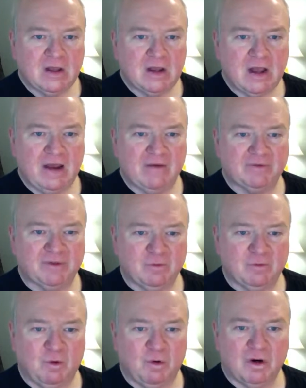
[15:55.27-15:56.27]
After the
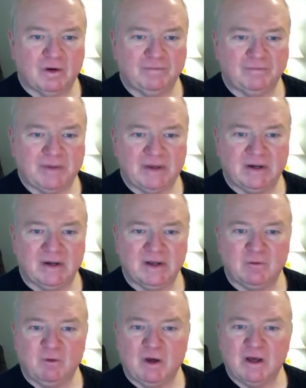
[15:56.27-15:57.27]
war, Italy
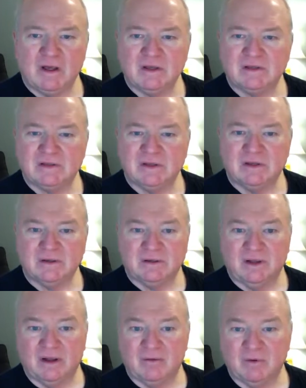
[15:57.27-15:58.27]
was
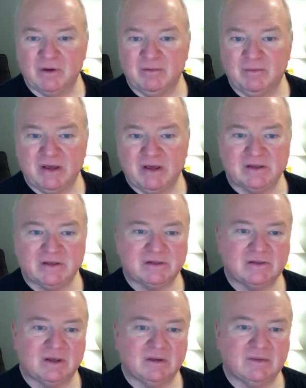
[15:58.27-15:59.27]
a real mess.
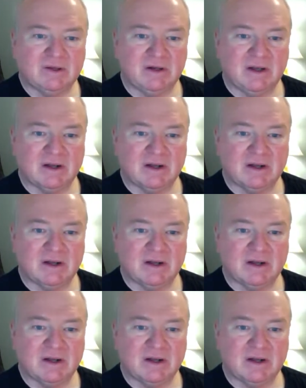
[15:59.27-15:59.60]
I mean, like I